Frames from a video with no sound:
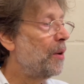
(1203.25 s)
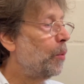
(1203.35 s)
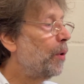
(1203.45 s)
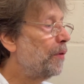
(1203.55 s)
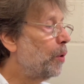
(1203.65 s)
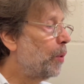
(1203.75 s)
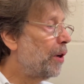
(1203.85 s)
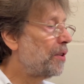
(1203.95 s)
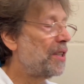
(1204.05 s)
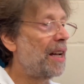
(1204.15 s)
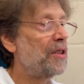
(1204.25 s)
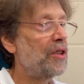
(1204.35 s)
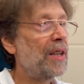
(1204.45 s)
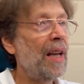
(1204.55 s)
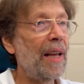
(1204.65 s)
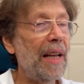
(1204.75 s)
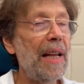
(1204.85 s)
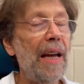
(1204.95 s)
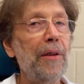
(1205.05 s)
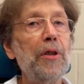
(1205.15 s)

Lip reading: with your workstation and how